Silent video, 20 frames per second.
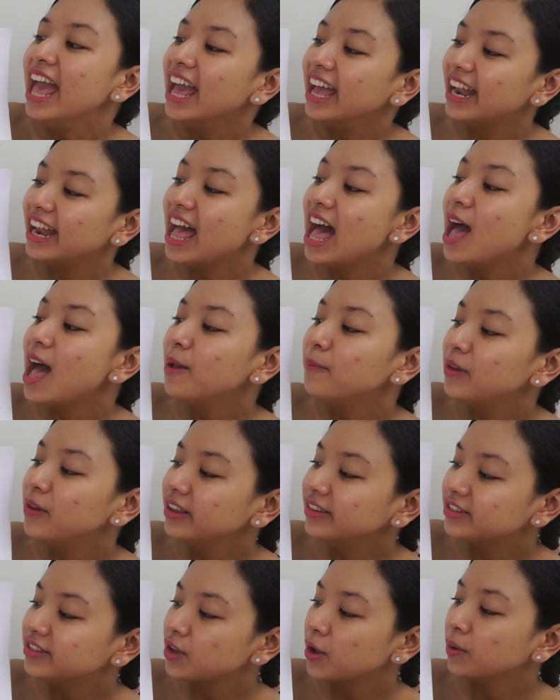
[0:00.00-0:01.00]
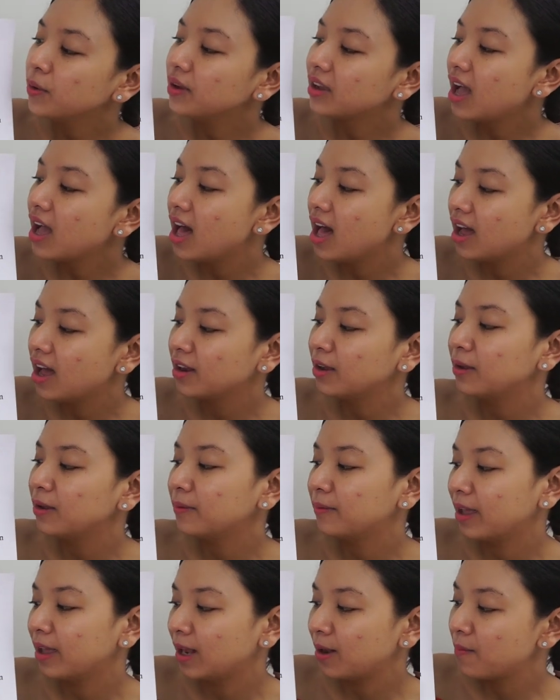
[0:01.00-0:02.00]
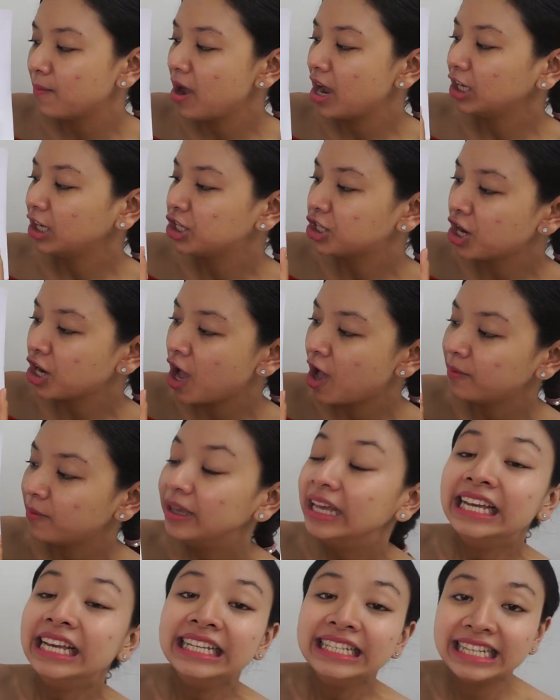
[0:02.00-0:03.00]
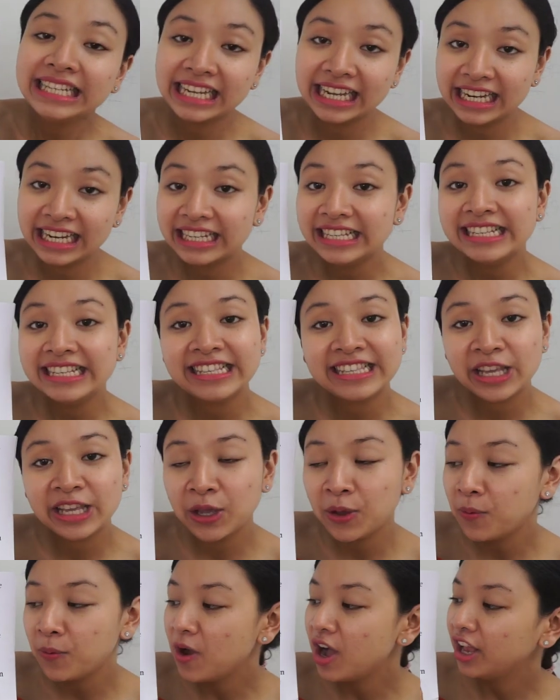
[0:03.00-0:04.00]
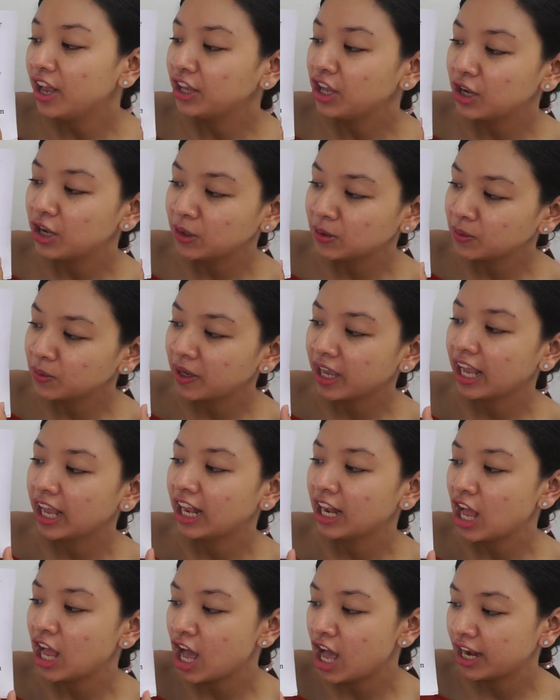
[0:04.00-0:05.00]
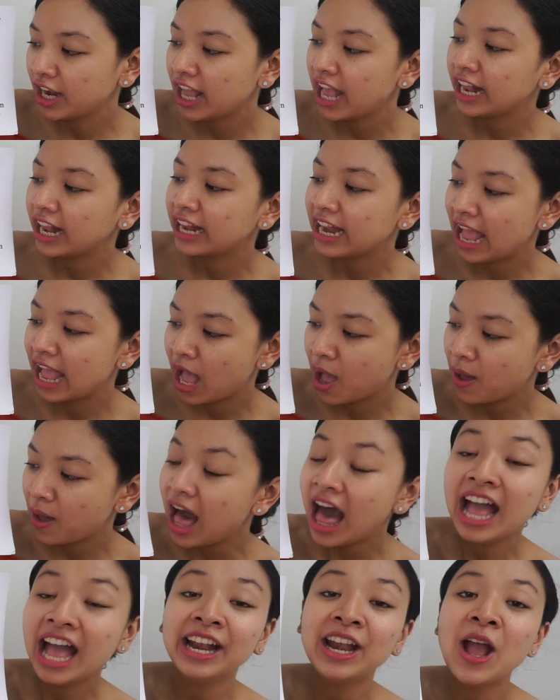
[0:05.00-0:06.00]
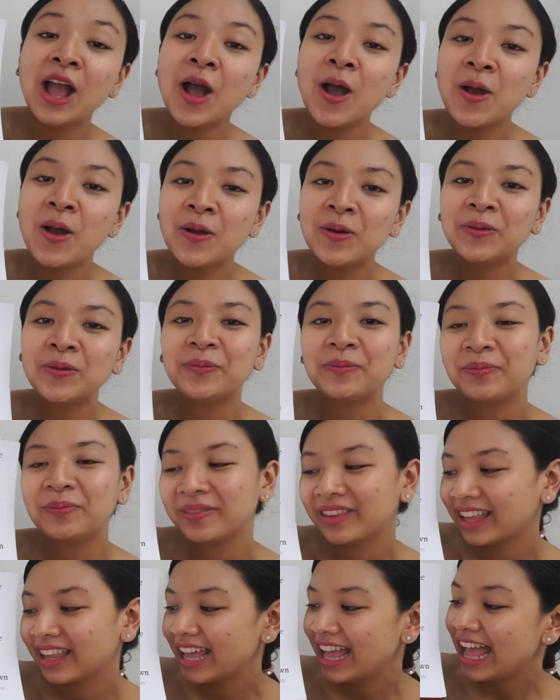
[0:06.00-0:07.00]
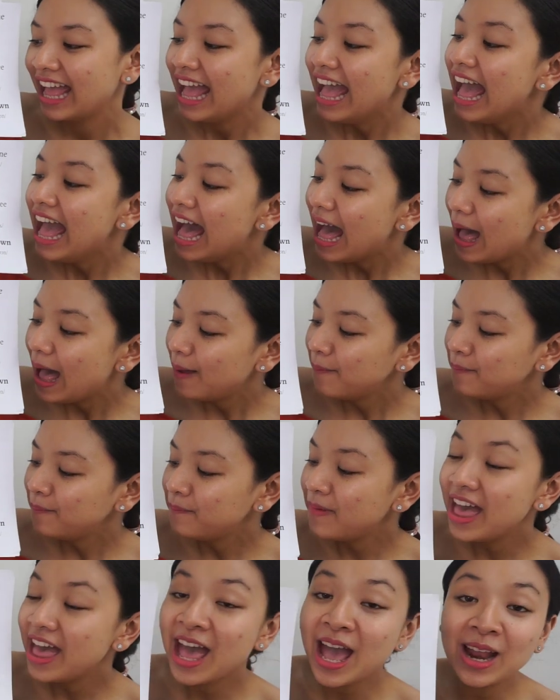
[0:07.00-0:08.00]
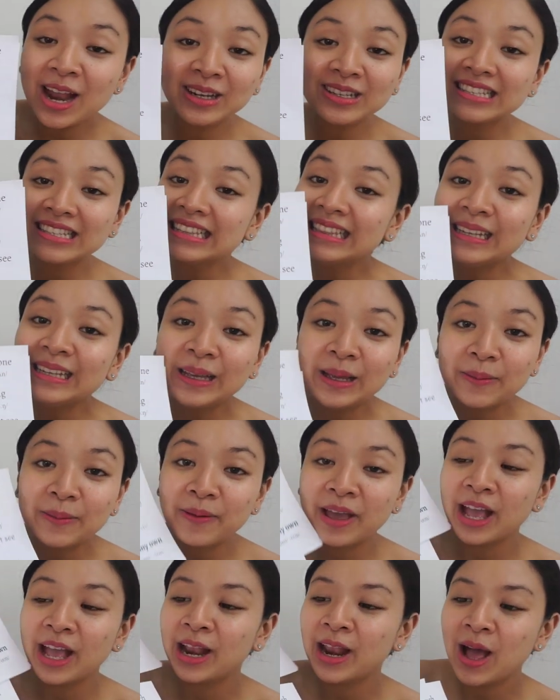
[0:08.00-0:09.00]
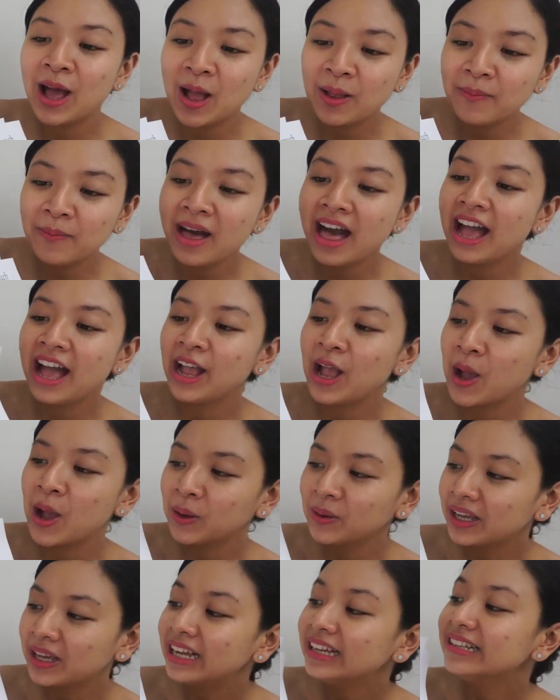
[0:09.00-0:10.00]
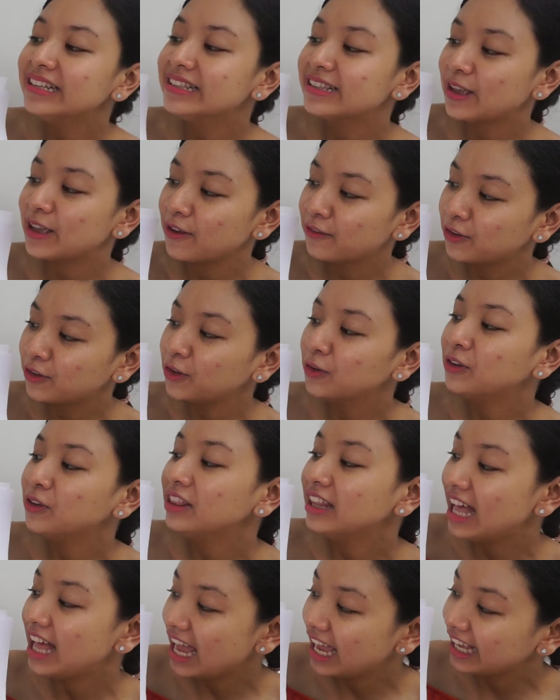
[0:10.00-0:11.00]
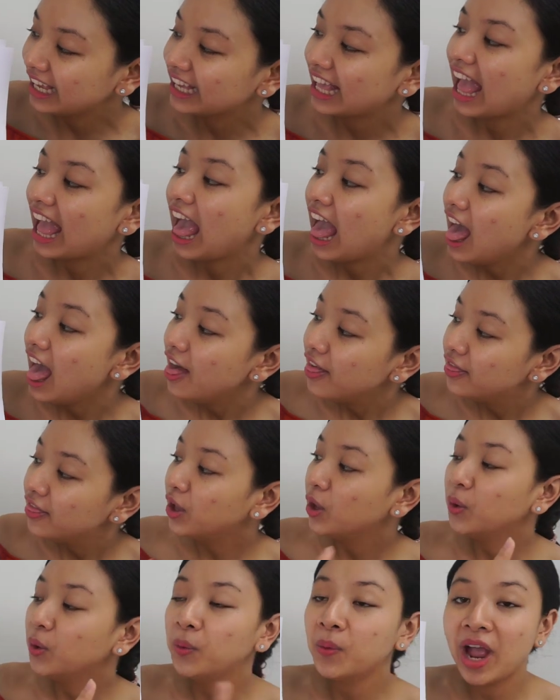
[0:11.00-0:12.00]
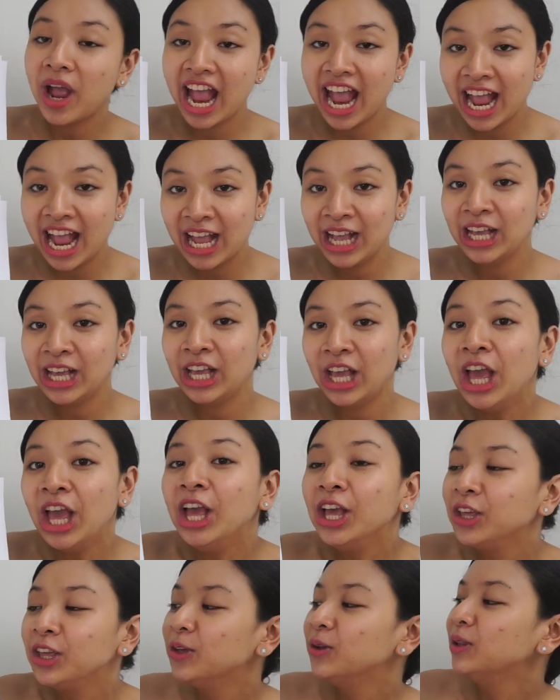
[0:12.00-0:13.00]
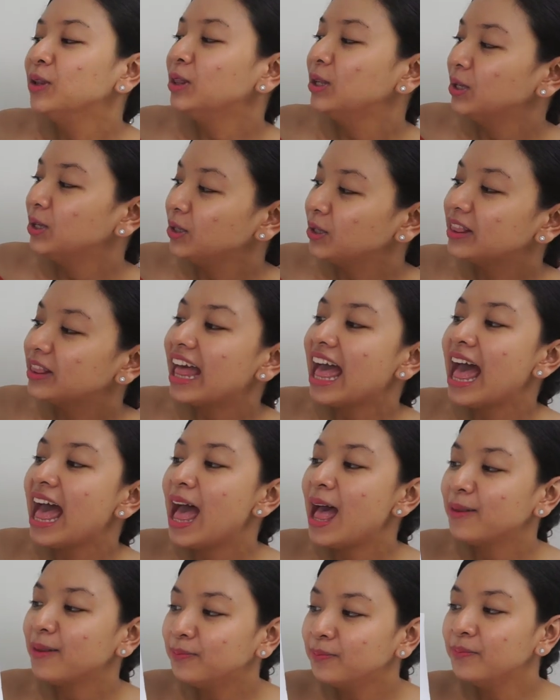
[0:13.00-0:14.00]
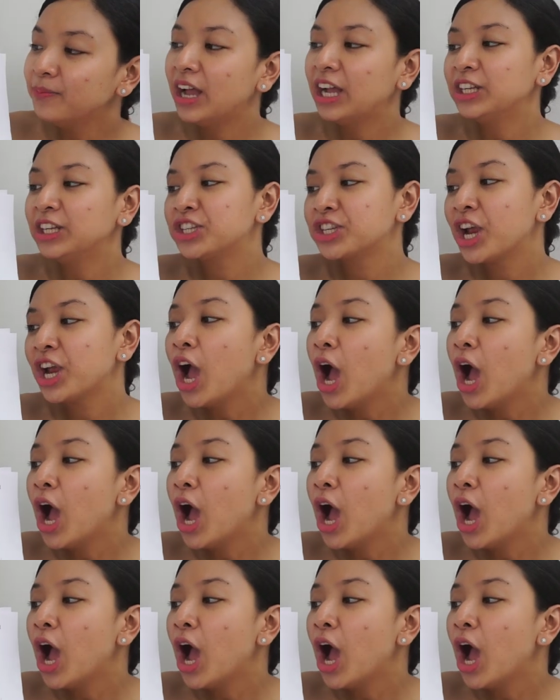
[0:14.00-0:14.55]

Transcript: And I've been so caught up in my job, didn't see what's going on. And now I know I'm better sleeping on my own. Cause if you like the way you look that much.